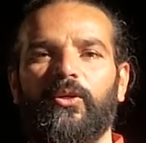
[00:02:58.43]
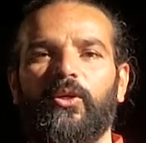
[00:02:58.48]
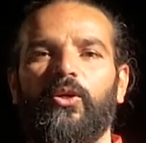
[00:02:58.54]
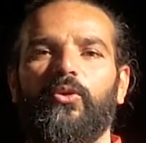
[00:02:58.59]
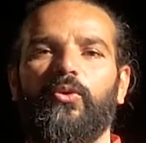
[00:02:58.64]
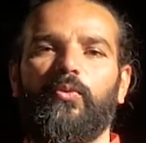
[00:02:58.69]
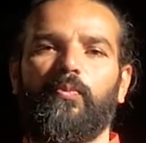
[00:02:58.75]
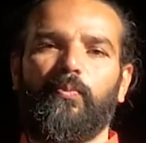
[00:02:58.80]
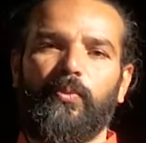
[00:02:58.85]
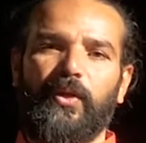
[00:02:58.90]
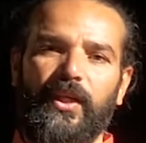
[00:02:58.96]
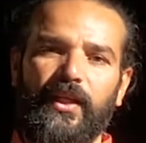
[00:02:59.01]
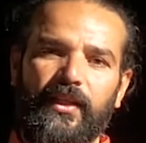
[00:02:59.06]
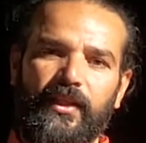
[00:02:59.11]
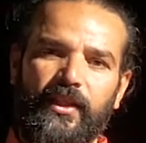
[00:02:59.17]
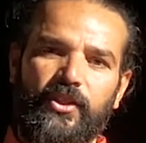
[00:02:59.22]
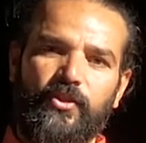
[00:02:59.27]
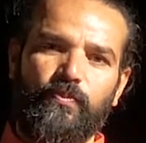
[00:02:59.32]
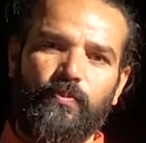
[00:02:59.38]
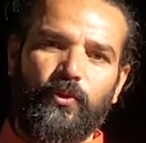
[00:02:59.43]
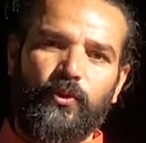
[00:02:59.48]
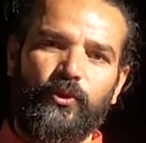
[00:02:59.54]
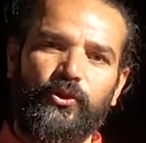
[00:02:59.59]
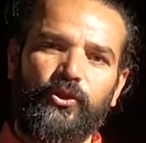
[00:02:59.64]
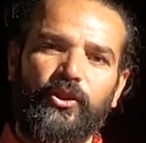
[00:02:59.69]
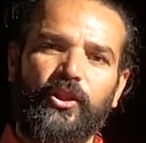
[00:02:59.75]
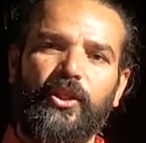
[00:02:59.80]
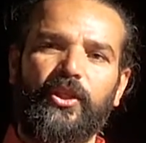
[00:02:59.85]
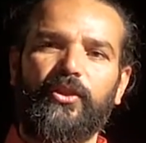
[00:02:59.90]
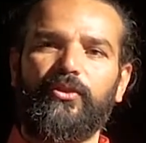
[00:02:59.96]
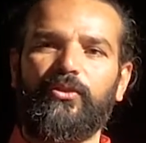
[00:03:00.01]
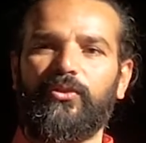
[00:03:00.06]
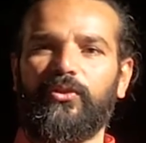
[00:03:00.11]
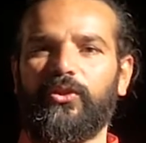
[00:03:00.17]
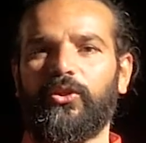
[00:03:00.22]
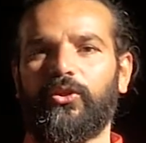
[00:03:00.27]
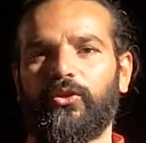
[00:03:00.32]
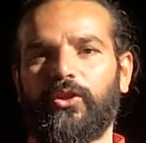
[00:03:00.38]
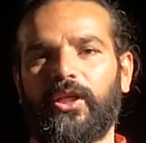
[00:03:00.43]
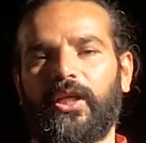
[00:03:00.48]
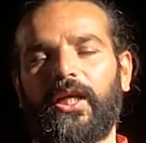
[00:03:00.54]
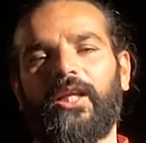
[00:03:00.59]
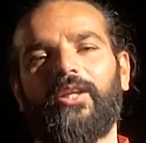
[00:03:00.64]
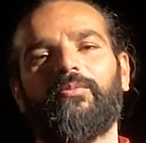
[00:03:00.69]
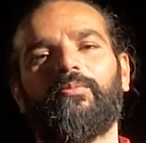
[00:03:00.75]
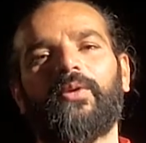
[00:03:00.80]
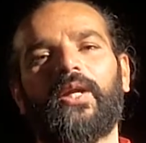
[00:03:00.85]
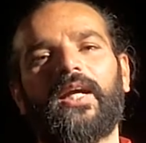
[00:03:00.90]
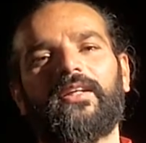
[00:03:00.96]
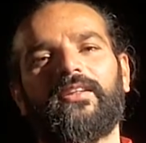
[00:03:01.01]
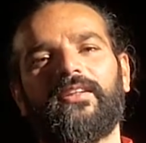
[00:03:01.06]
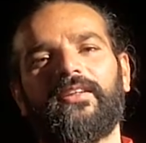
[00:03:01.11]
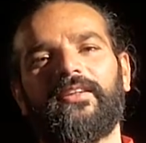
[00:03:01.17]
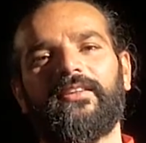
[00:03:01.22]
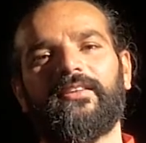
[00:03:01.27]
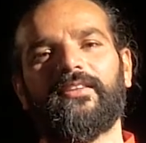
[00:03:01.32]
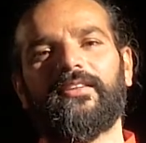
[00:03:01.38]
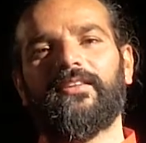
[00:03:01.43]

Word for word: You bring this posture into your daily practice,